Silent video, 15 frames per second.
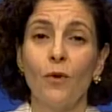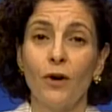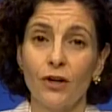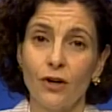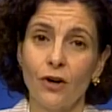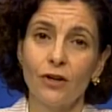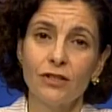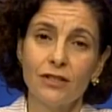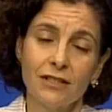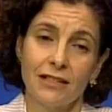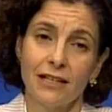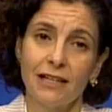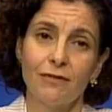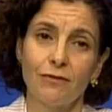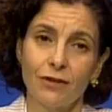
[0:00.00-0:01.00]
were not
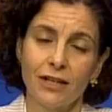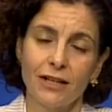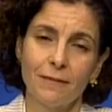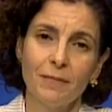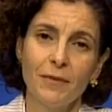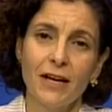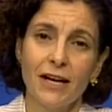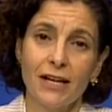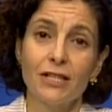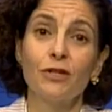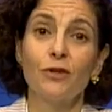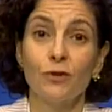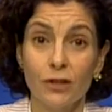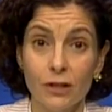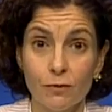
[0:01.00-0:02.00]
delivering as
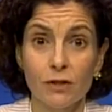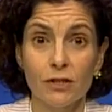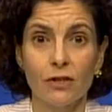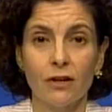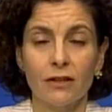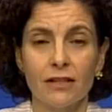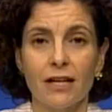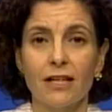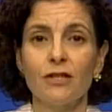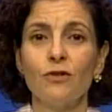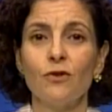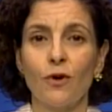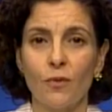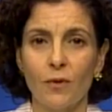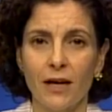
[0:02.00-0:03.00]
good a result as
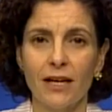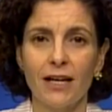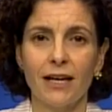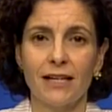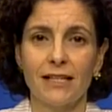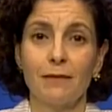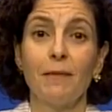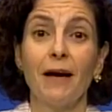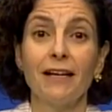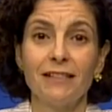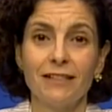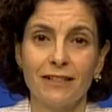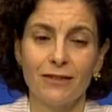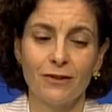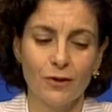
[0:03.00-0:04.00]
Norway
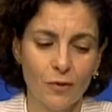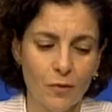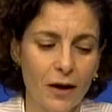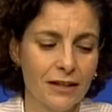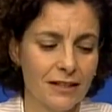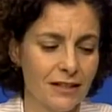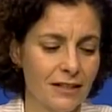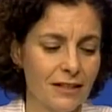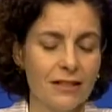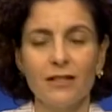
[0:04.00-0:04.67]
expected or wanted.